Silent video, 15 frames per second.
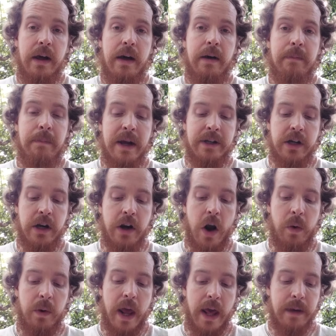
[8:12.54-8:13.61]
Mention no
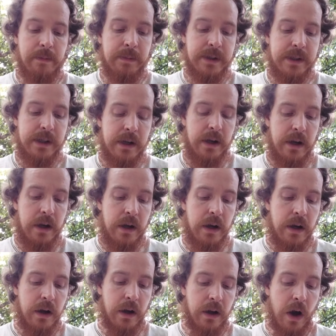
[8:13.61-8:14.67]
names.
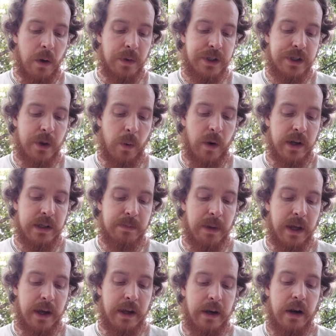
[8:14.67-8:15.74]
Ghost stories
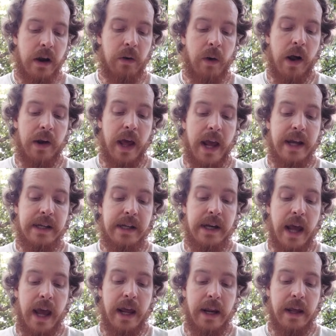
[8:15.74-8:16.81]
begin around
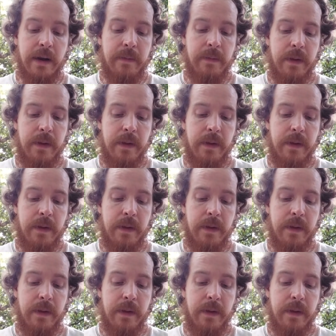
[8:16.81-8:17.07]
1880.